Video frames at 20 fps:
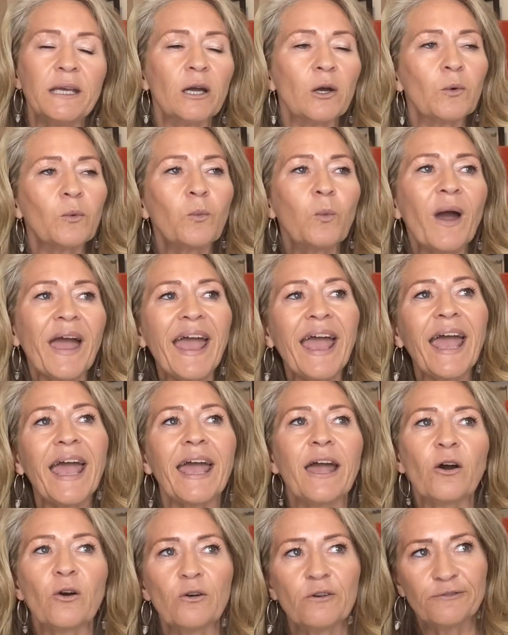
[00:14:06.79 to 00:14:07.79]

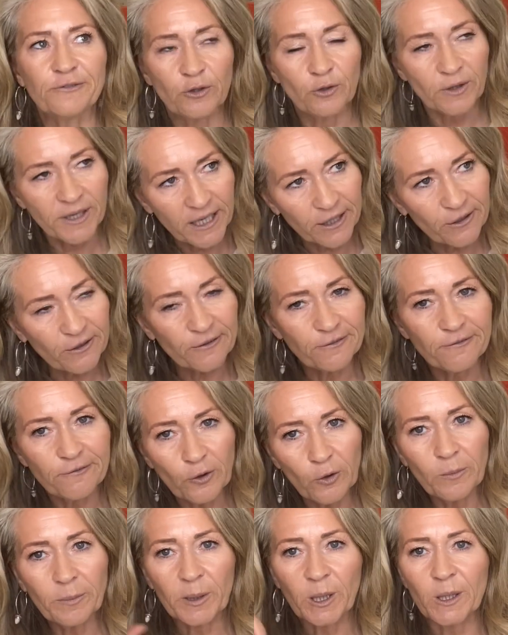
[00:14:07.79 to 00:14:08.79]
aware of your inner
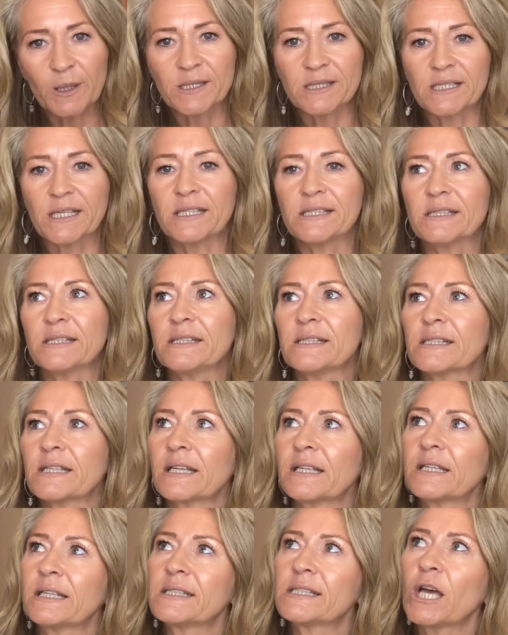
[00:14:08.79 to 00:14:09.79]
thought processes,
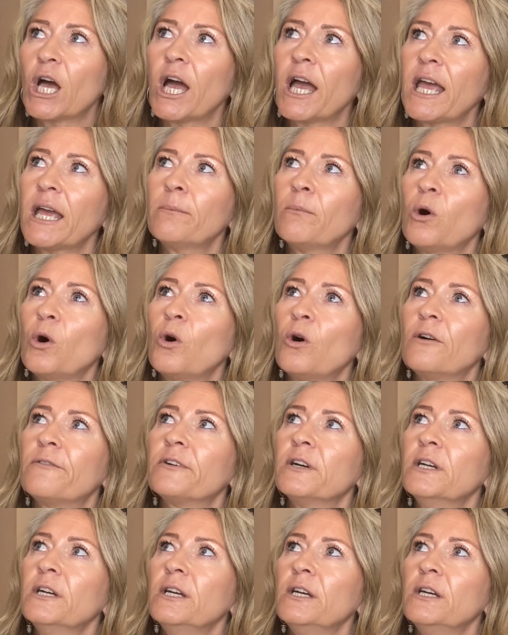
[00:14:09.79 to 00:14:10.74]
and a time of